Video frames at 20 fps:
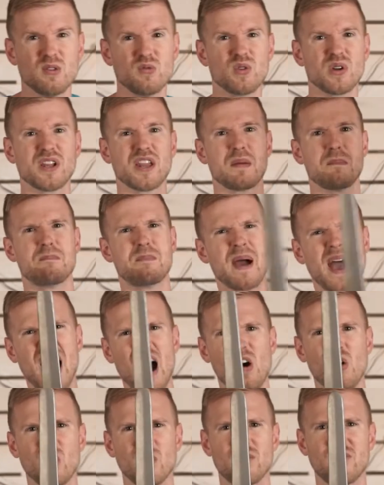really
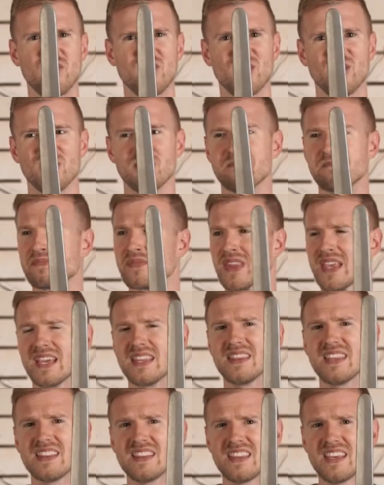powerful,
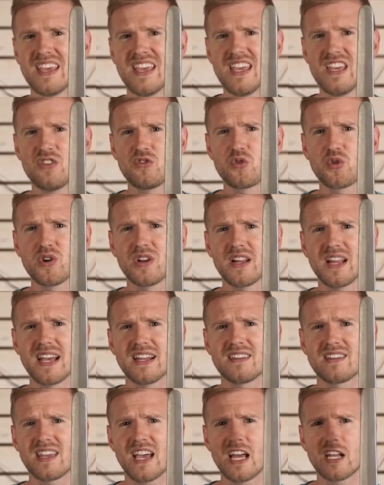and that the
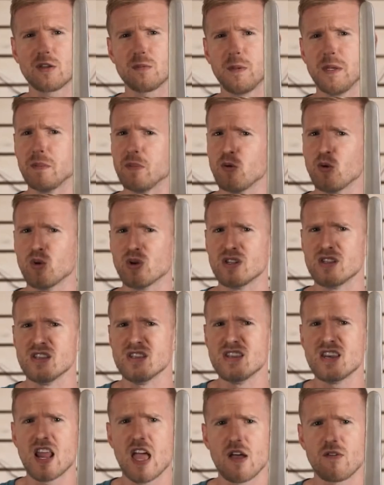Israelites, God's people, would
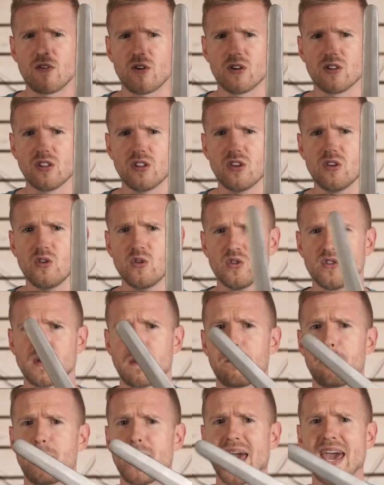never lose a
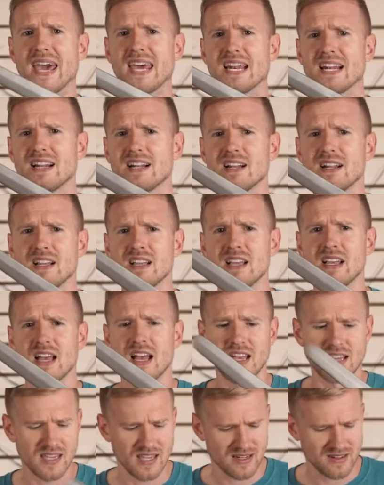battle
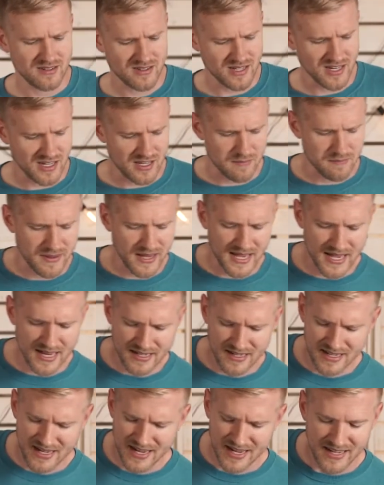against any
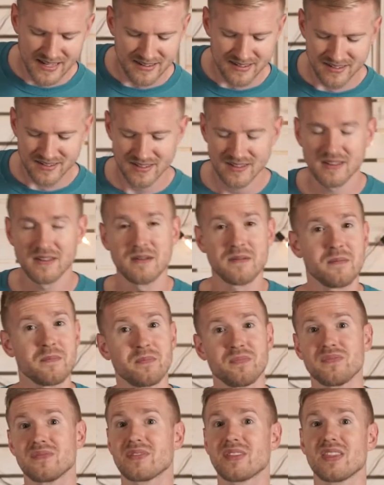bad guys.
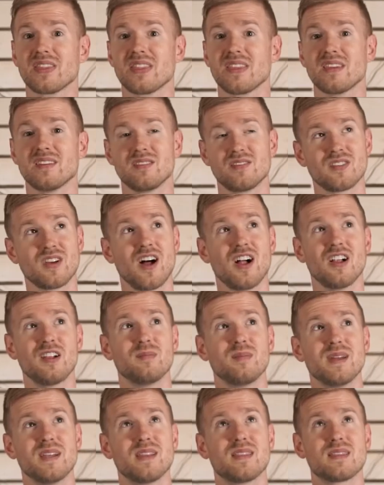
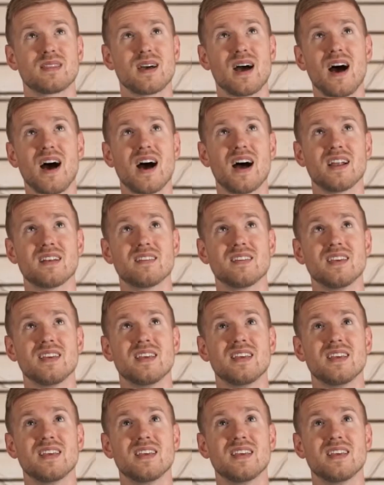Solomon thought,